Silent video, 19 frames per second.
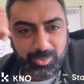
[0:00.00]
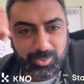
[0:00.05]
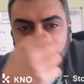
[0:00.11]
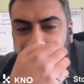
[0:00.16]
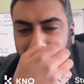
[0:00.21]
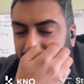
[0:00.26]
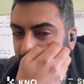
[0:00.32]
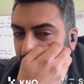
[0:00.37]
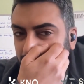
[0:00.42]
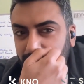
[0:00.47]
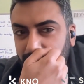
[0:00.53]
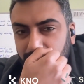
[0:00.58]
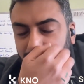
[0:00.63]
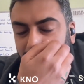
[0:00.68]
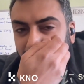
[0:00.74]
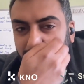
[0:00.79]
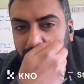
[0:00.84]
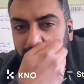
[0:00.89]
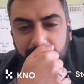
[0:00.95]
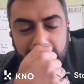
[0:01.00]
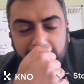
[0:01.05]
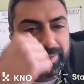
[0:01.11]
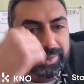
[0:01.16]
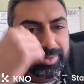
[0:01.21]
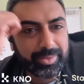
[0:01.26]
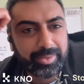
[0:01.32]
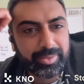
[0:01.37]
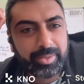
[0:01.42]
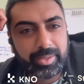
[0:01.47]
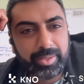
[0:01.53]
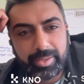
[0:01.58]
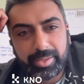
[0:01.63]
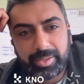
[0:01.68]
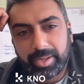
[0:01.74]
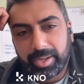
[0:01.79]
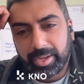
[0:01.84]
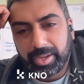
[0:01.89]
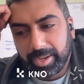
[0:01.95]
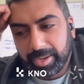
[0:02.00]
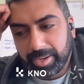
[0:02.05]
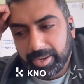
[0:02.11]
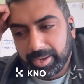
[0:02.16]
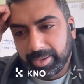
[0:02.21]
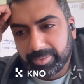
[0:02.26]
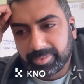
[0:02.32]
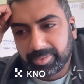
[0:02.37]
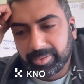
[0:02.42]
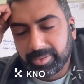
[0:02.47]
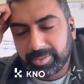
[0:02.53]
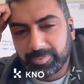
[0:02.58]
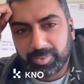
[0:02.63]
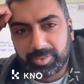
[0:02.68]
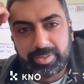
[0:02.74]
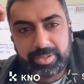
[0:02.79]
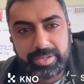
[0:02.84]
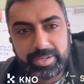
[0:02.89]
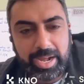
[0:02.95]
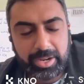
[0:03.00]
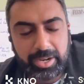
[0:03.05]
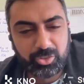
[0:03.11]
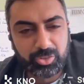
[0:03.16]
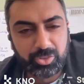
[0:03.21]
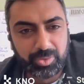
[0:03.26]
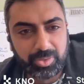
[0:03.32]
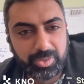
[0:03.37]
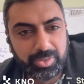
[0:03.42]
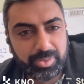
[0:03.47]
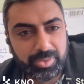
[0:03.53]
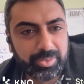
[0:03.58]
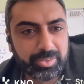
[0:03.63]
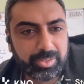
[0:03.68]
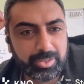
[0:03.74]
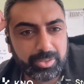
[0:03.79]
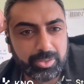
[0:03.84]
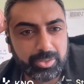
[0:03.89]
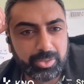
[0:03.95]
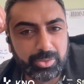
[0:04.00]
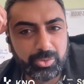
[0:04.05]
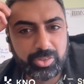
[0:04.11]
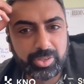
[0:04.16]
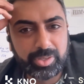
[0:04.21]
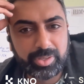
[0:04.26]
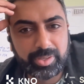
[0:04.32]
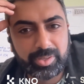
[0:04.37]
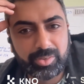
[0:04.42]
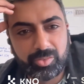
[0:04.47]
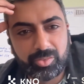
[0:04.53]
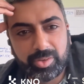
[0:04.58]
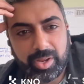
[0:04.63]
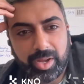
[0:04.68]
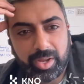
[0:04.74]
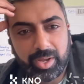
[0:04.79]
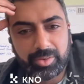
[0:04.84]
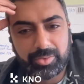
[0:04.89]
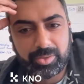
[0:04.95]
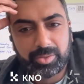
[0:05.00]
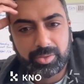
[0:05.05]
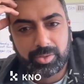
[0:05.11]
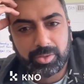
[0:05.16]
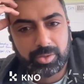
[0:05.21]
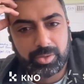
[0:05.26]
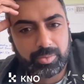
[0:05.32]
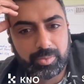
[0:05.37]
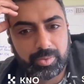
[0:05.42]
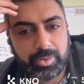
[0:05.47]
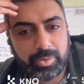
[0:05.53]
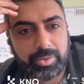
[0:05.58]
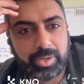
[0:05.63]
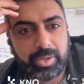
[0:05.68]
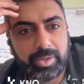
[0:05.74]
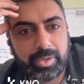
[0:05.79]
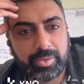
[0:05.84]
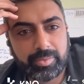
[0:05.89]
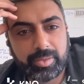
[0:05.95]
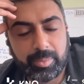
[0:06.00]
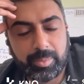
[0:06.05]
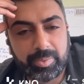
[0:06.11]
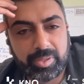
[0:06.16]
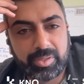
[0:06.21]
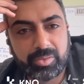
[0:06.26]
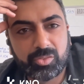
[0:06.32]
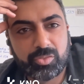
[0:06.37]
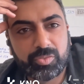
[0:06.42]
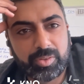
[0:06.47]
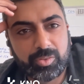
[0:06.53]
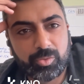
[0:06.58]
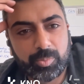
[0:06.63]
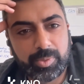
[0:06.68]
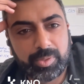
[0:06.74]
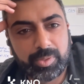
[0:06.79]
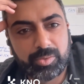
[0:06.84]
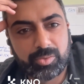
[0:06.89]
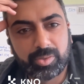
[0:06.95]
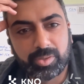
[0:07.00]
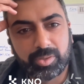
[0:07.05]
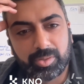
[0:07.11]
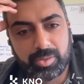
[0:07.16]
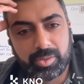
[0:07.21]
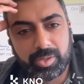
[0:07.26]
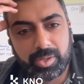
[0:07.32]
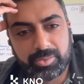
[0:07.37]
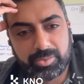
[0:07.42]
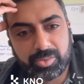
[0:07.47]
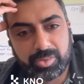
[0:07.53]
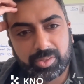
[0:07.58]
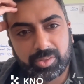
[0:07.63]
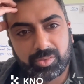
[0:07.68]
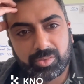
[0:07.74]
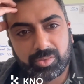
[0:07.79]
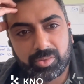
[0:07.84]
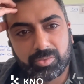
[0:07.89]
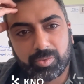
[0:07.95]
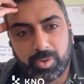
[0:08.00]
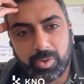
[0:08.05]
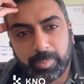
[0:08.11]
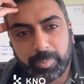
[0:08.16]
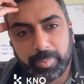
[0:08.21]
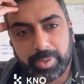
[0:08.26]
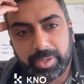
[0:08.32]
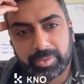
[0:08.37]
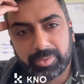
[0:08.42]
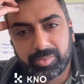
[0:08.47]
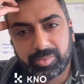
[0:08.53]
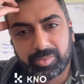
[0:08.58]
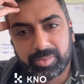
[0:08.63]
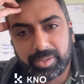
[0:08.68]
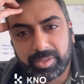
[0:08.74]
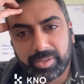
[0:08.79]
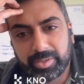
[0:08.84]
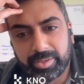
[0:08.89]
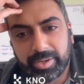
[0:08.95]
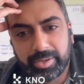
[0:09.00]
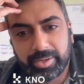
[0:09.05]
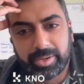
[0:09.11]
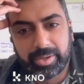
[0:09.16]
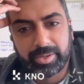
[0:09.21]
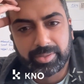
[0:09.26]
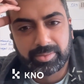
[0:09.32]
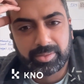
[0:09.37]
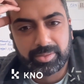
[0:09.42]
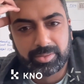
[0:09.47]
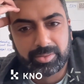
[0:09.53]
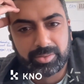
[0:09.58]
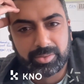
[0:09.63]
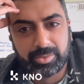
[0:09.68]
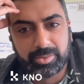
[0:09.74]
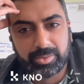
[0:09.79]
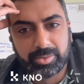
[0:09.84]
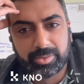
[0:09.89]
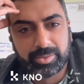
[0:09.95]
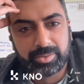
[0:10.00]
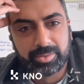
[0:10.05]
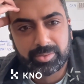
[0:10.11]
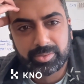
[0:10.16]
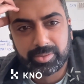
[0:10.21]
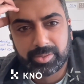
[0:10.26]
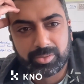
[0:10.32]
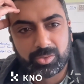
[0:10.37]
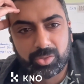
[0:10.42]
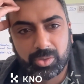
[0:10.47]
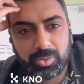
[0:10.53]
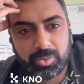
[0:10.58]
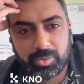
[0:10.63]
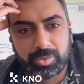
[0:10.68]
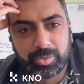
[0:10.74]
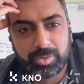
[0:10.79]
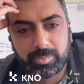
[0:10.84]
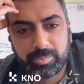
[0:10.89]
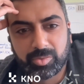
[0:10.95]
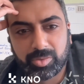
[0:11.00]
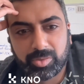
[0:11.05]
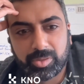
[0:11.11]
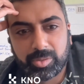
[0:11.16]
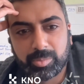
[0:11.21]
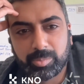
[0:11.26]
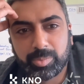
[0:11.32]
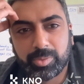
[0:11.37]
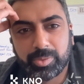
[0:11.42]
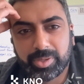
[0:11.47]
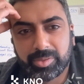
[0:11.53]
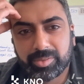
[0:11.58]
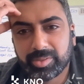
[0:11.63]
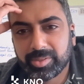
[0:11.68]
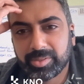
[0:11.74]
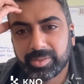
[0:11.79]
being AI generated, I think if your natural conclusion is not, oh, okay, that means Facebook is going to launch this in 4 months, then I think you're like totally missing the point.